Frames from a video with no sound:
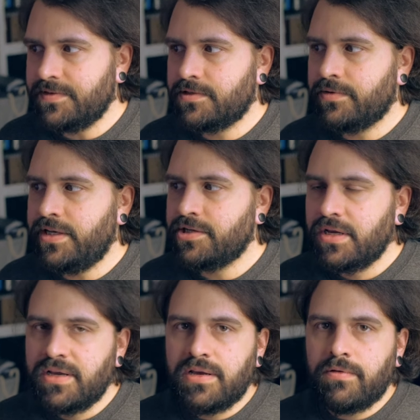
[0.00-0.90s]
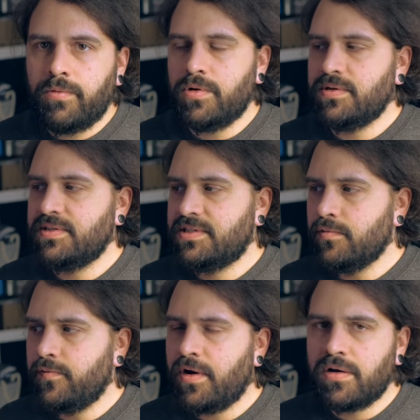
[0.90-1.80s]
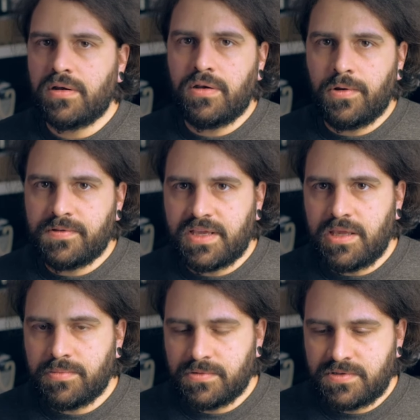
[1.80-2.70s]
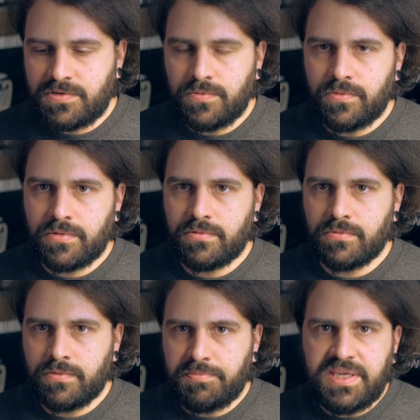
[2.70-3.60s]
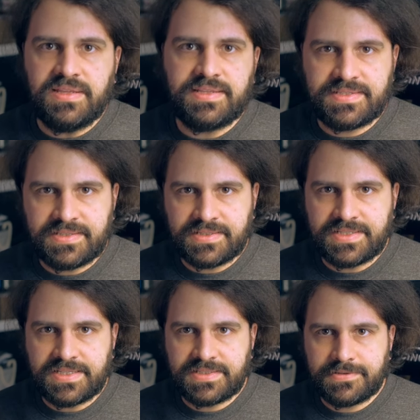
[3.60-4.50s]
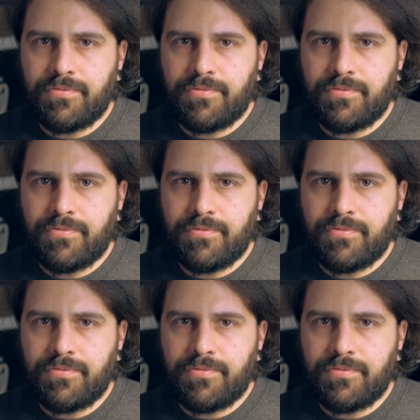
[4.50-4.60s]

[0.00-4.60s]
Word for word: is Strange were so far not able to repeat its success.